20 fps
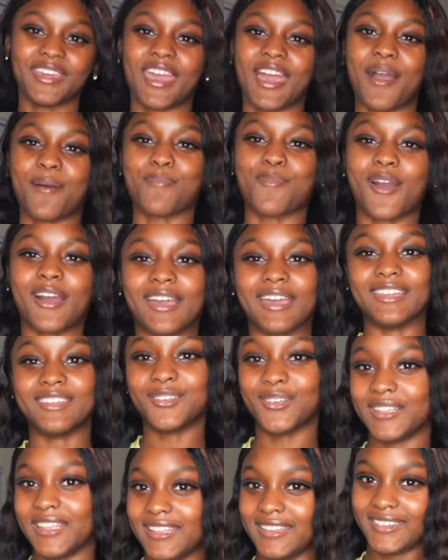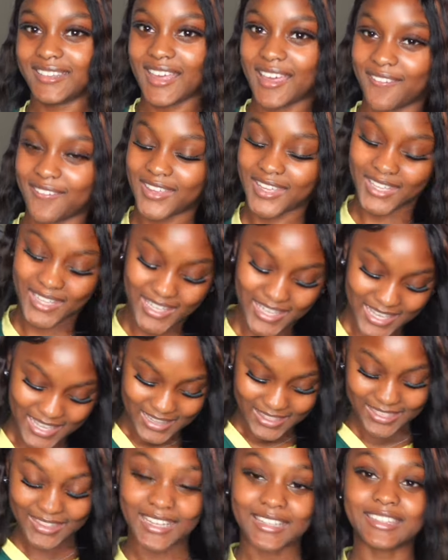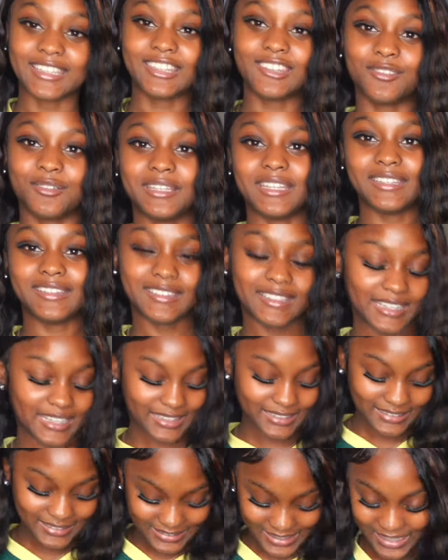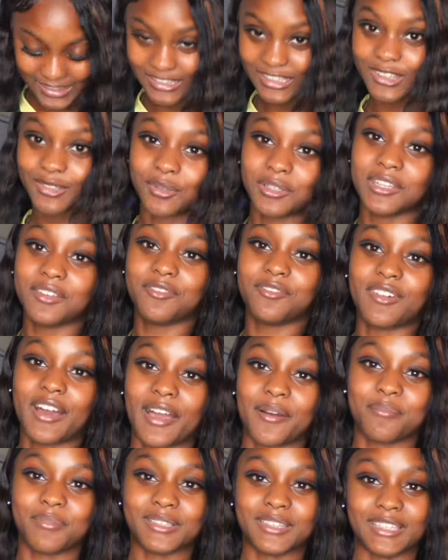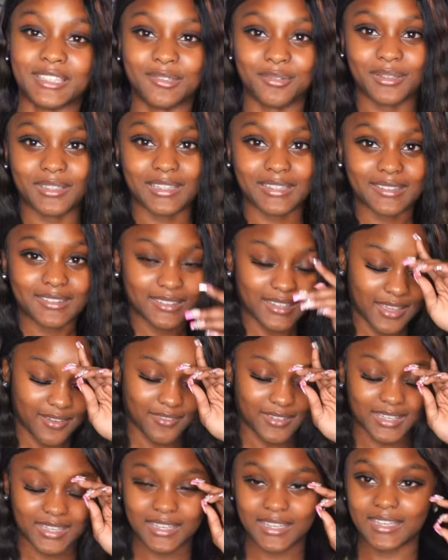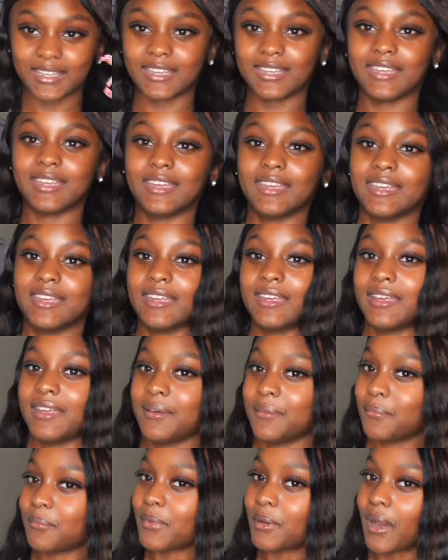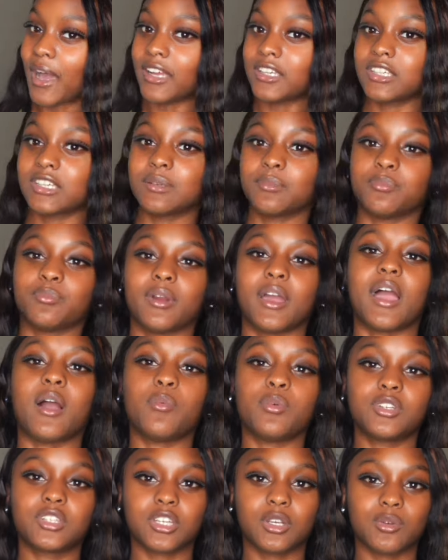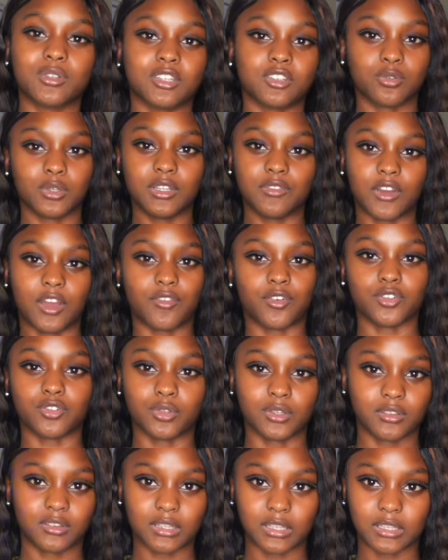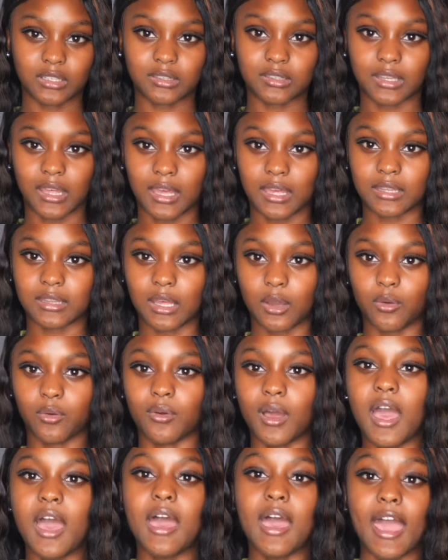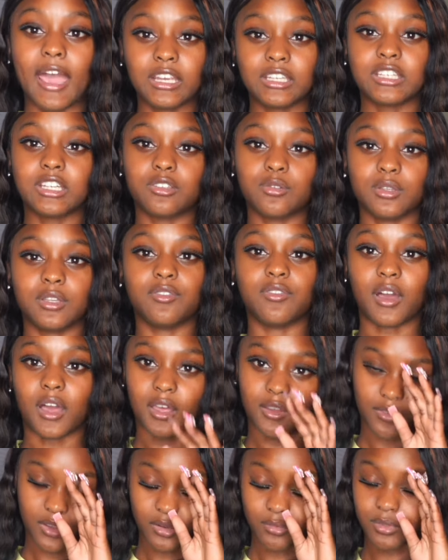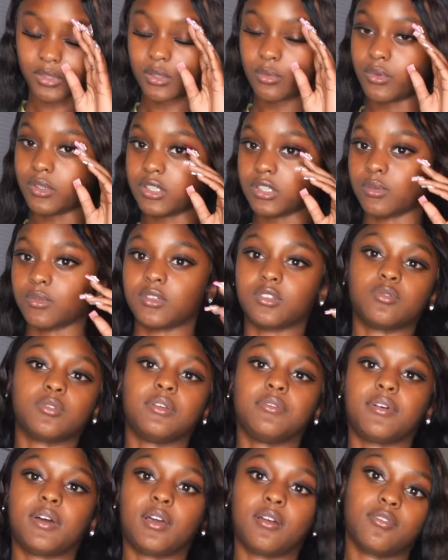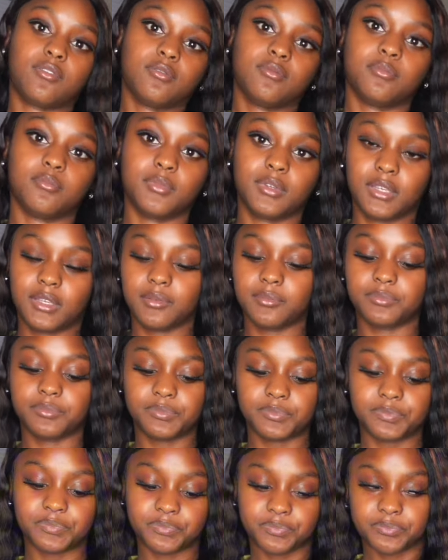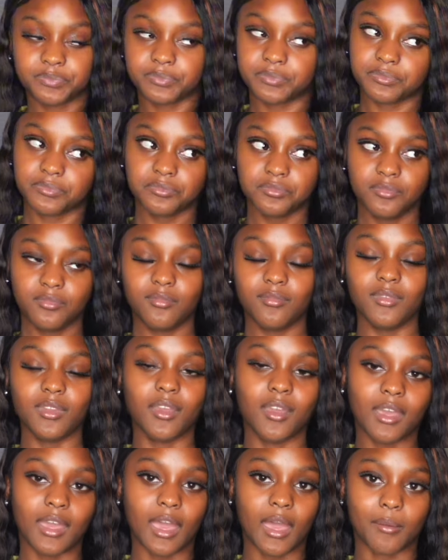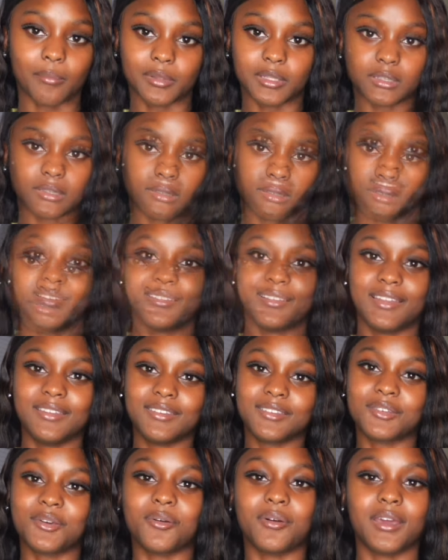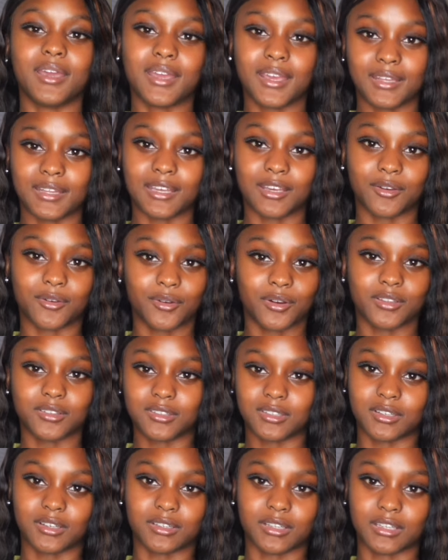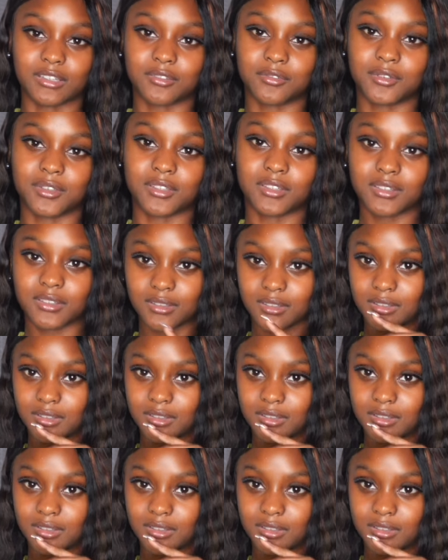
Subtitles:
yeah, I'm rocking 27. Not the 26, not the 25, but the 27. But I should, bro, I wish it was a 25 or a 26. Like, that was, actually a 25. I really wish it was a 25. But yeah, but let us go ahead and go on to our next one.